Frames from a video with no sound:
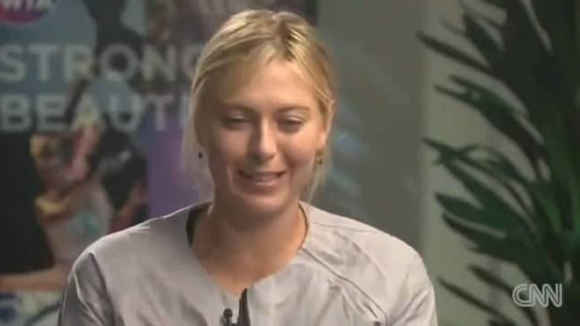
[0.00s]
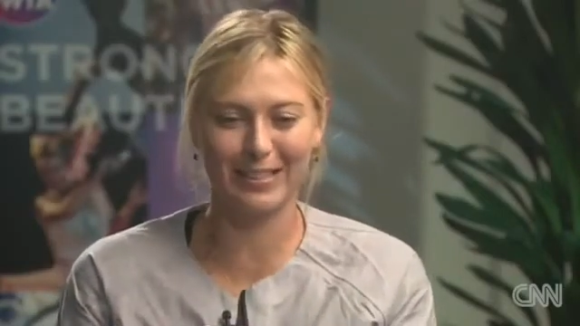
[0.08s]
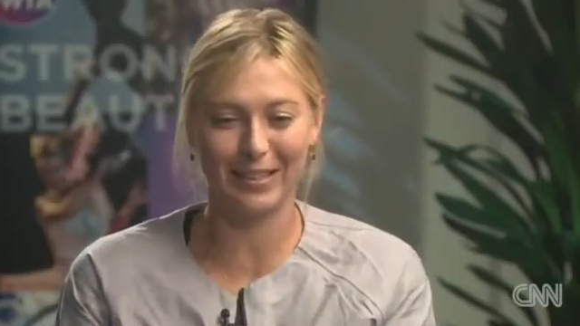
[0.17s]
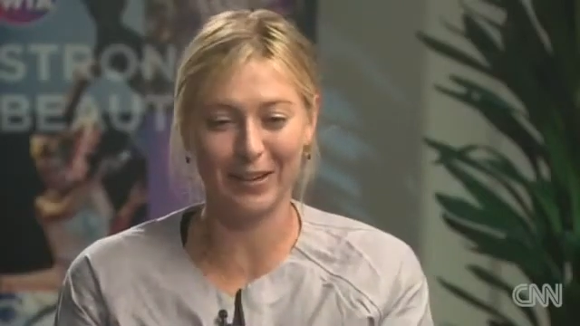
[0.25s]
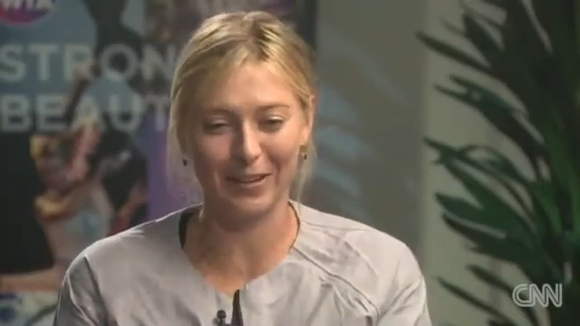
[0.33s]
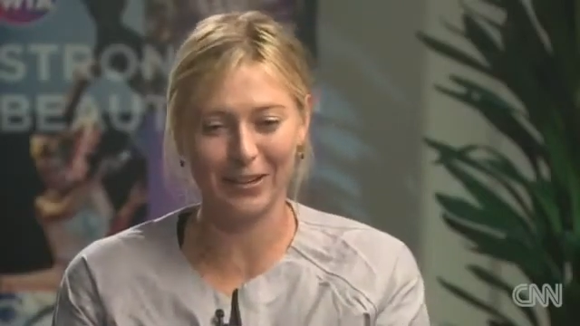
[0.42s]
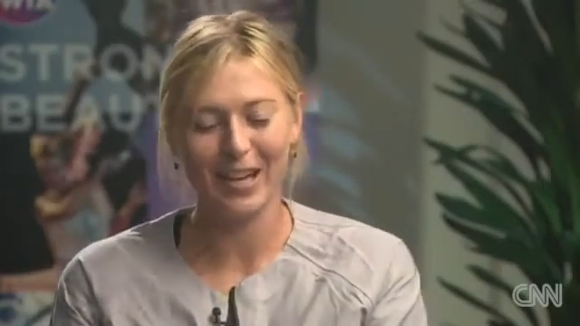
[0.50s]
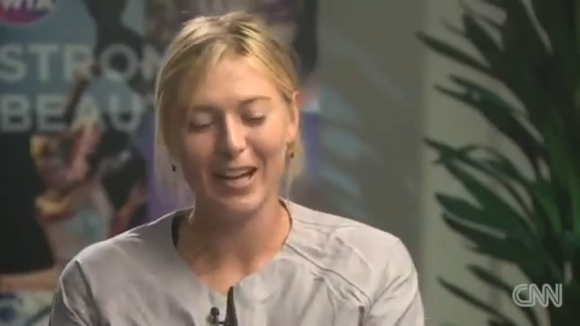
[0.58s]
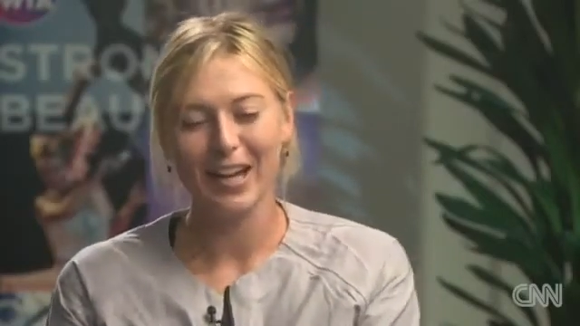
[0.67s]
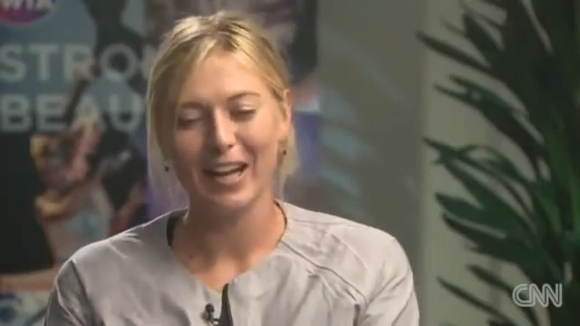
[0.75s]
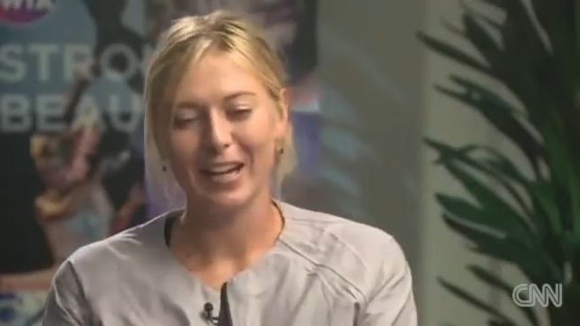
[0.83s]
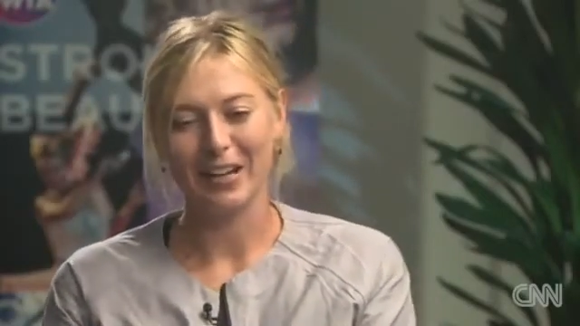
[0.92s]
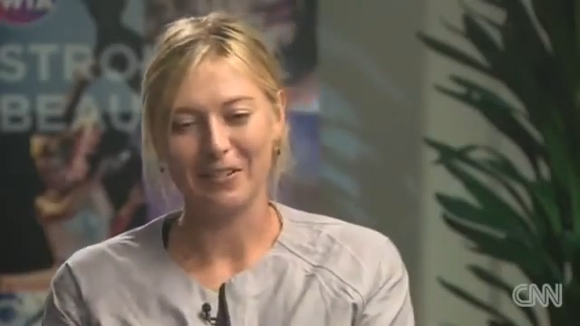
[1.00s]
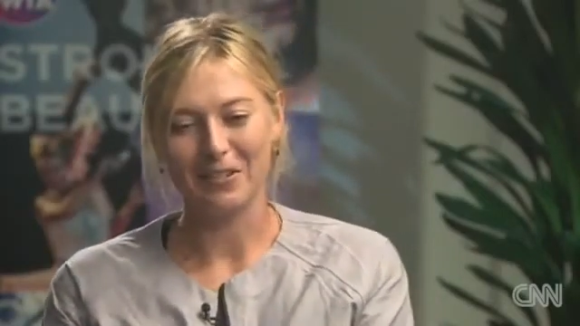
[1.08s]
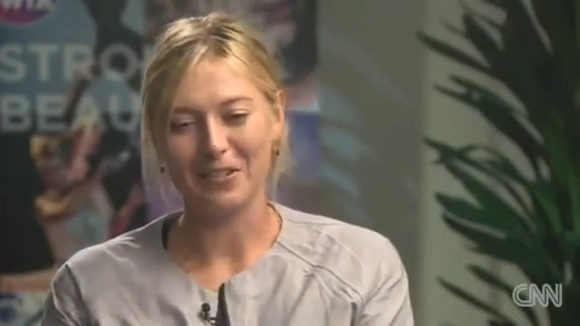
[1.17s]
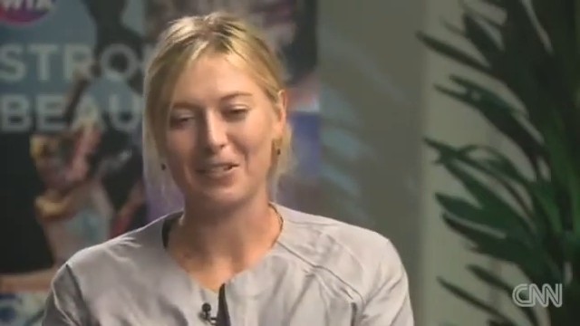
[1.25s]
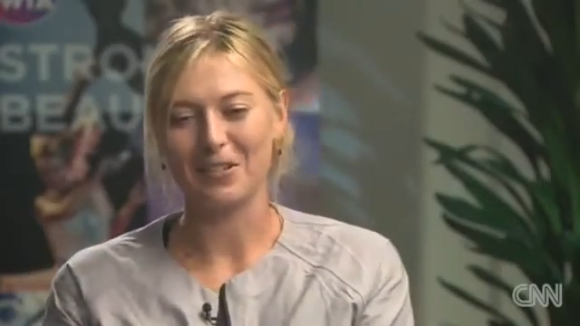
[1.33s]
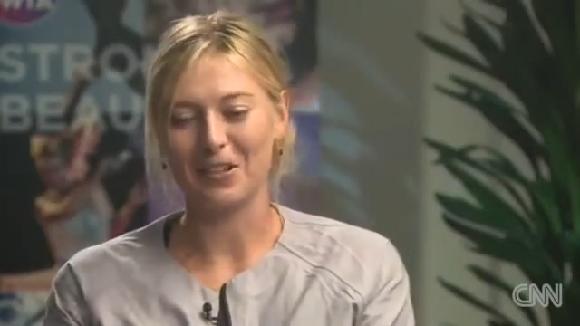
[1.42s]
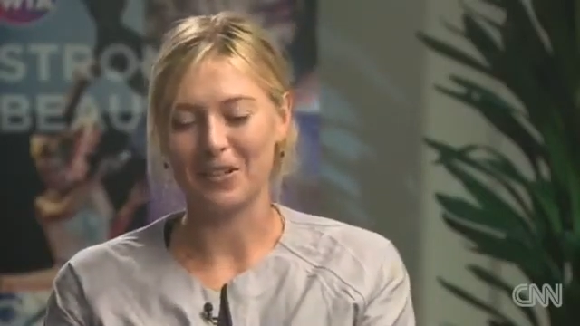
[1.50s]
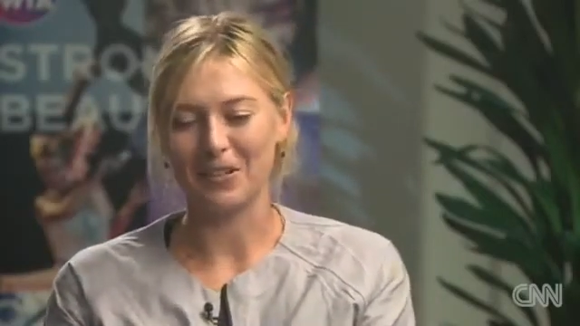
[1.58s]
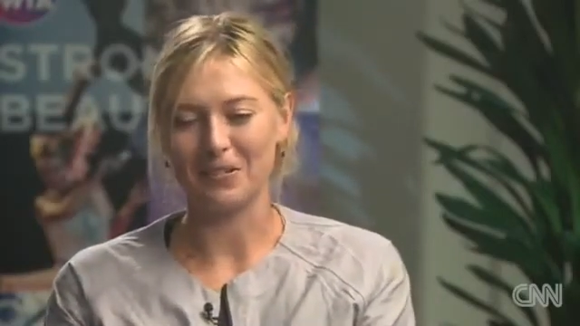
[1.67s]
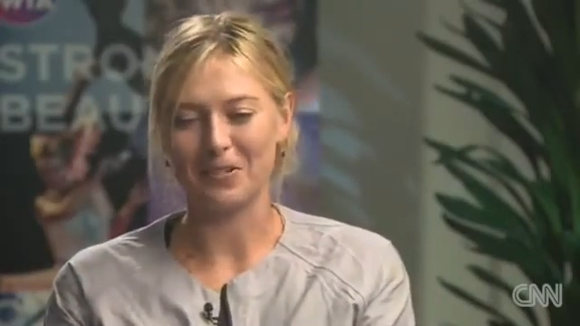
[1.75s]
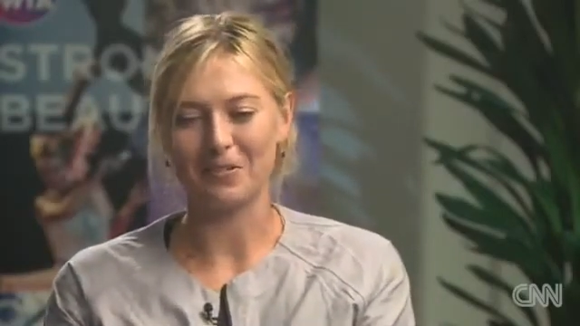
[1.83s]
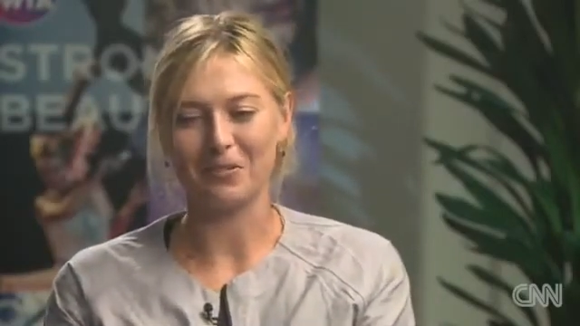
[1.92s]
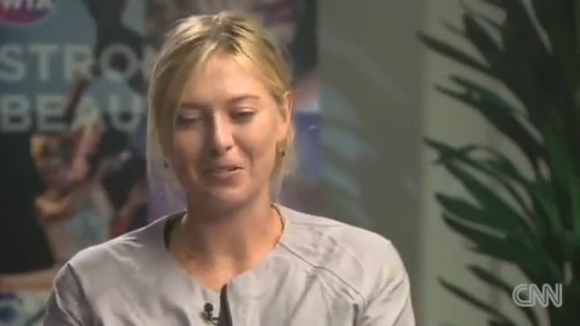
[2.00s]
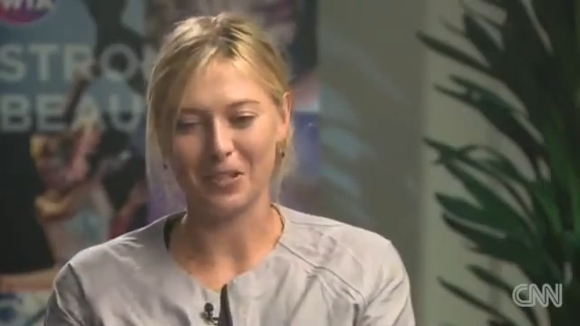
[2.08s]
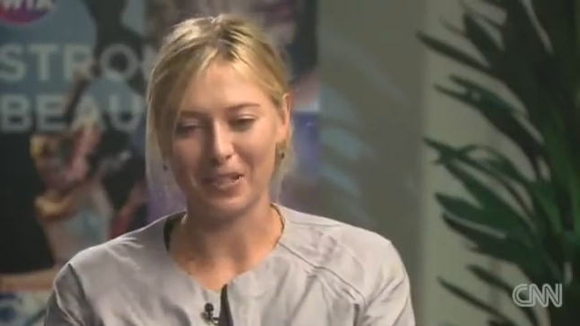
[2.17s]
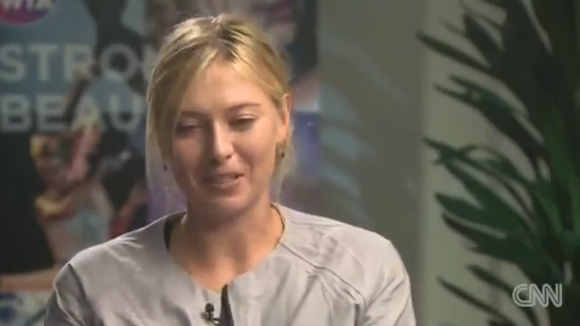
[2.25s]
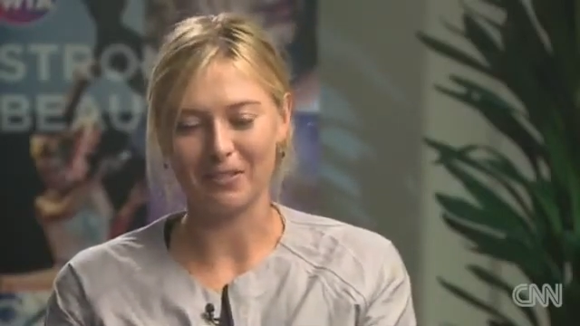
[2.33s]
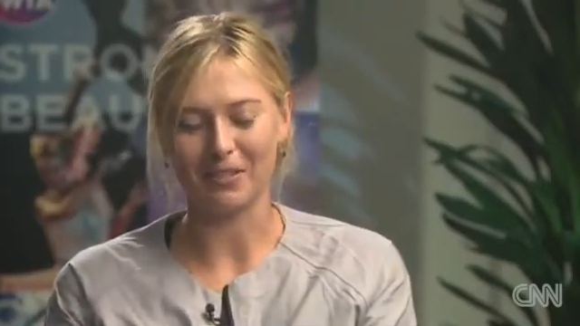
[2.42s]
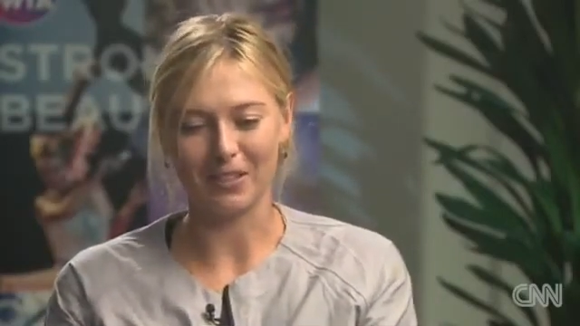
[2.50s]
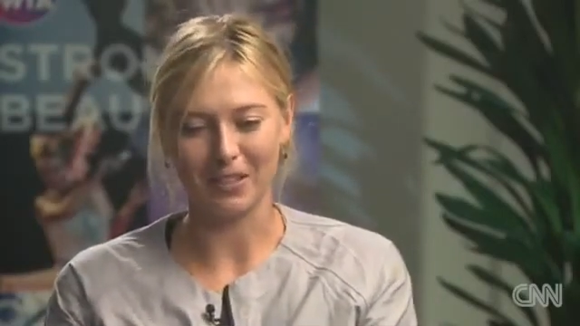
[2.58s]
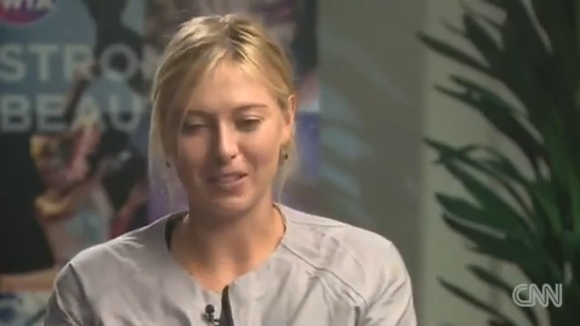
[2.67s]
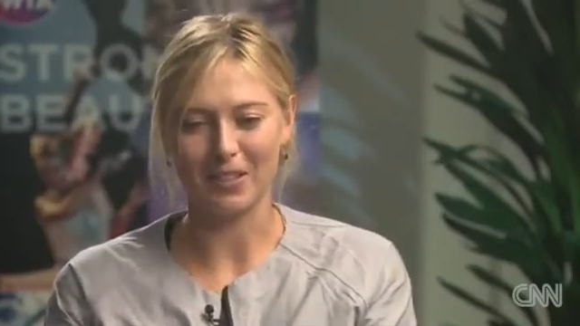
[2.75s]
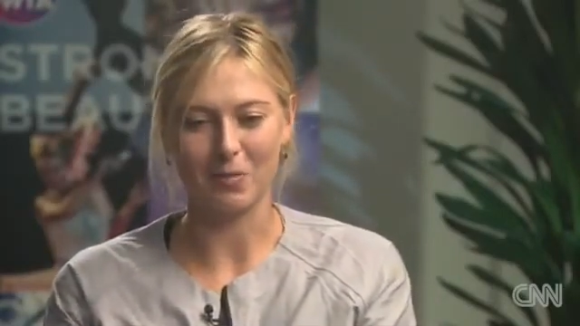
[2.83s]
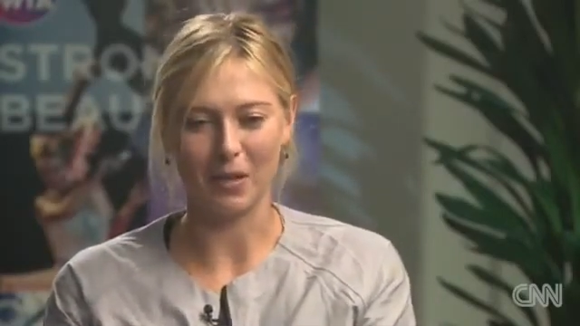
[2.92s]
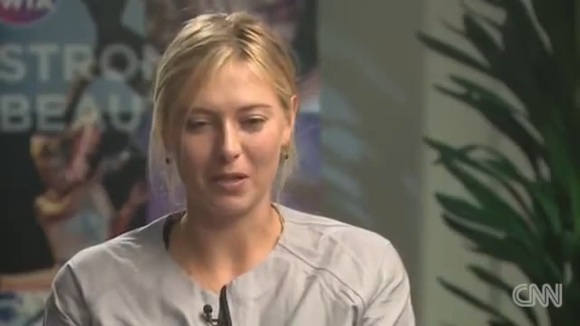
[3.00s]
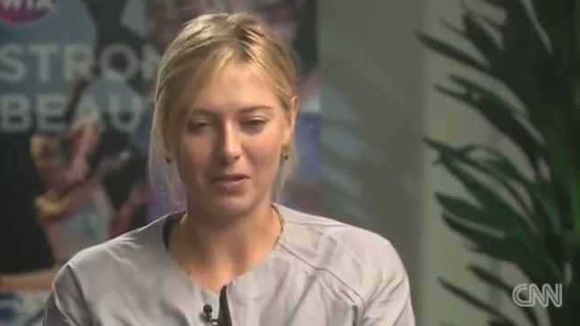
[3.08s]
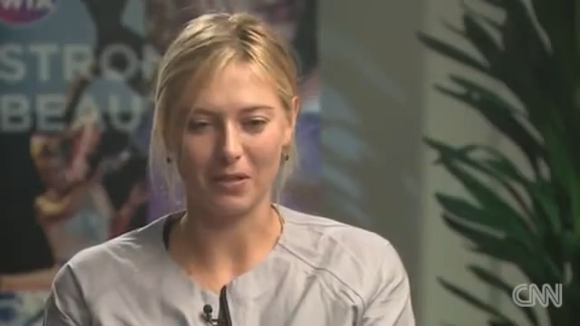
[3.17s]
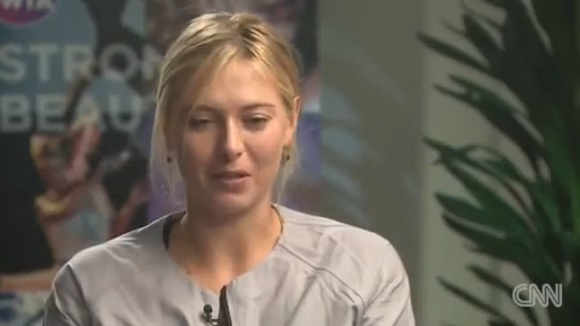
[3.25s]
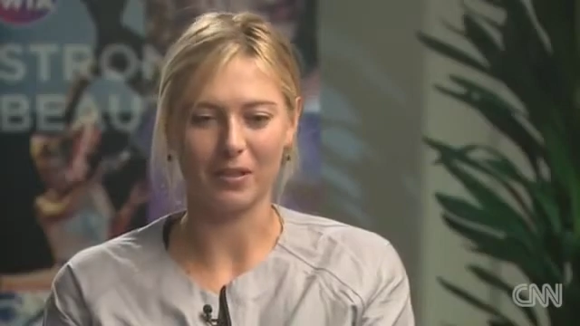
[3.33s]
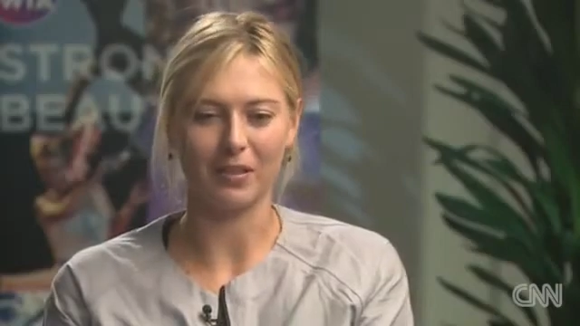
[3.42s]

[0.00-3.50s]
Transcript: So it was really, really special.